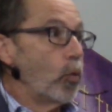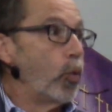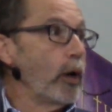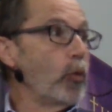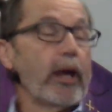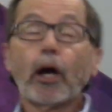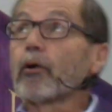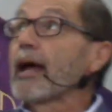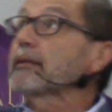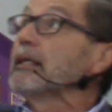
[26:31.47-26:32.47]
when we
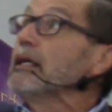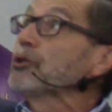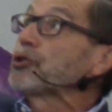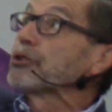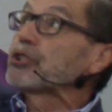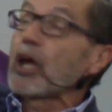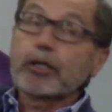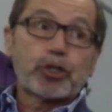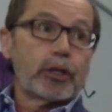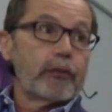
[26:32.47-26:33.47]
are at the
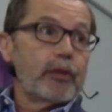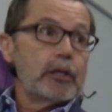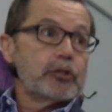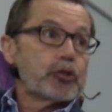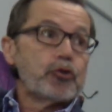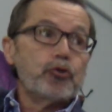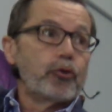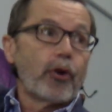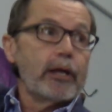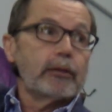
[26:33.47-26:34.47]
intersection of these two
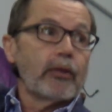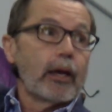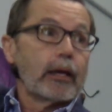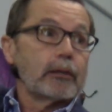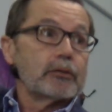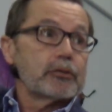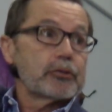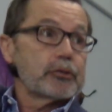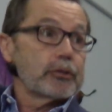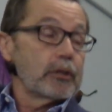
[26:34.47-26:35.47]
great things.